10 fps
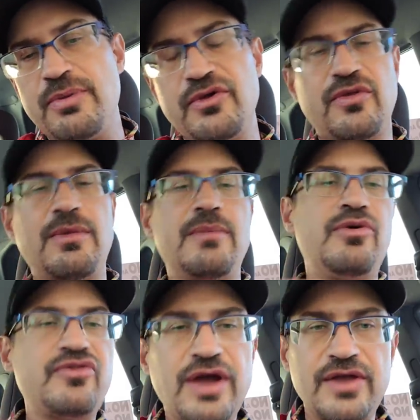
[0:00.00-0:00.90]
I post them on
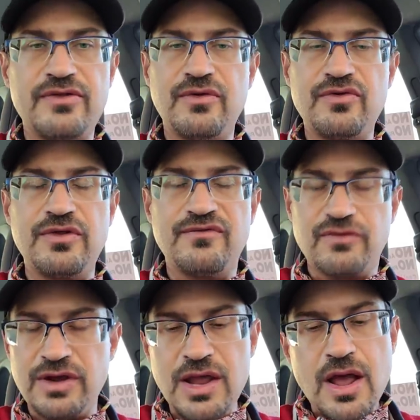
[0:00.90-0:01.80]
both sides of those
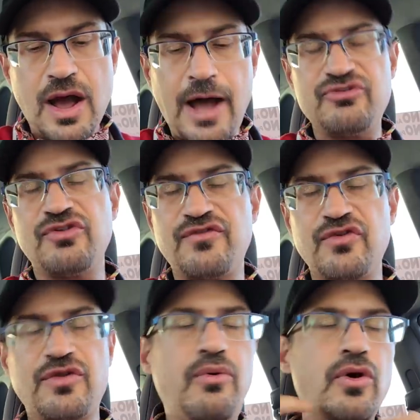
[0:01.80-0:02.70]
different options
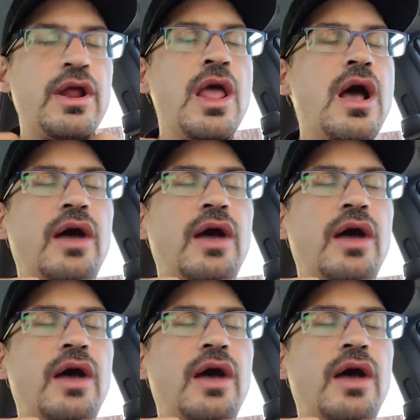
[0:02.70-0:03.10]
for support.